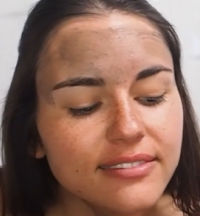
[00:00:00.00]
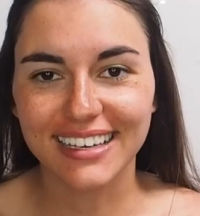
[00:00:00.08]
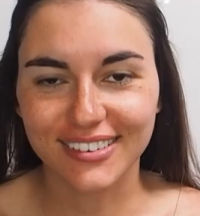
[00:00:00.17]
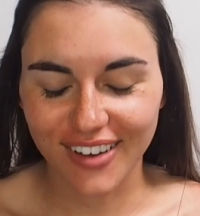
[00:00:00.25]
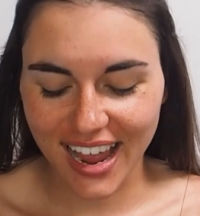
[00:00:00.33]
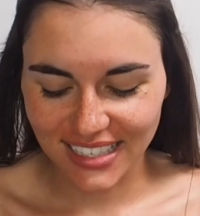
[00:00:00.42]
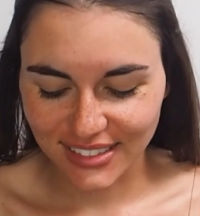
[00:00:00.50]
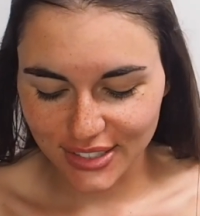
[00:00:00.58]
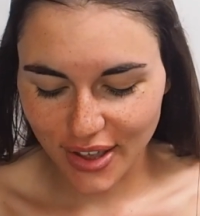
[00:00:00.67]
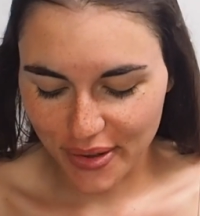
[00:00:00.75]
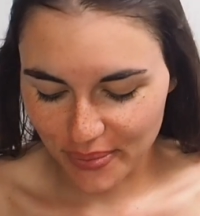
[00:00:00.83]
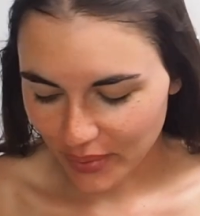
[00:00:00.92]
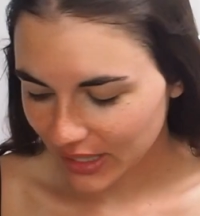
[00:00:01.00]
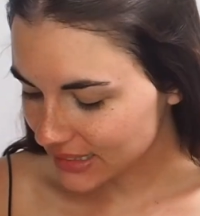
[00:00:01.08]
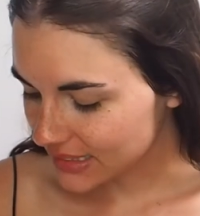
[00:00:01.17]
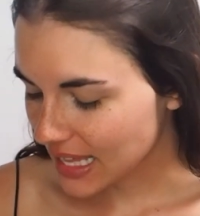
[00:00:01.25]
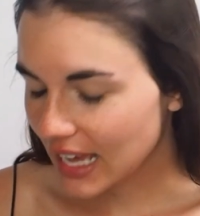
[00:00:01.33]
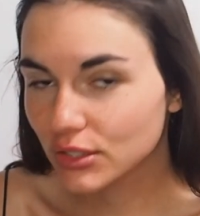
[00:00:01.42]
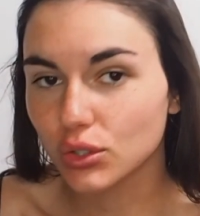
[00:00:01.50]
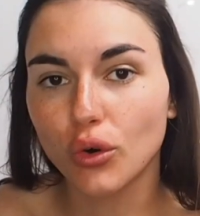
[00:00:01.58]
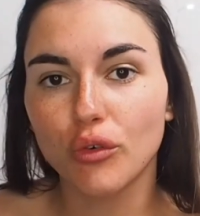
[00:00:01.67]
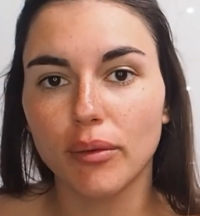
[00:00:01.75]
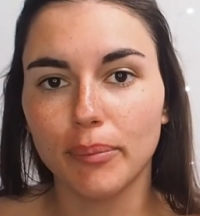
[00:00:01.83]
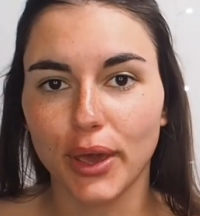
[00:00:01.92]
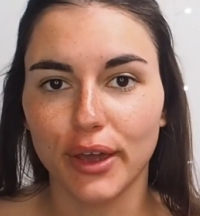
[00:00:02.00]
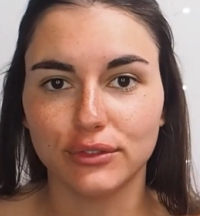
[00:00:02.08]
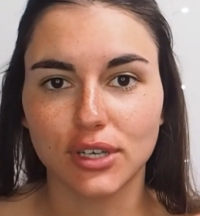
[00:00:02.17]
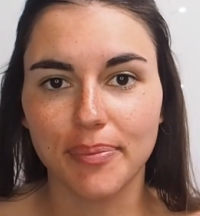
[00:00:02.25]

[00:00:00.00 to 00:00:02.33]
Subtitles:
Great, so once that's all removed,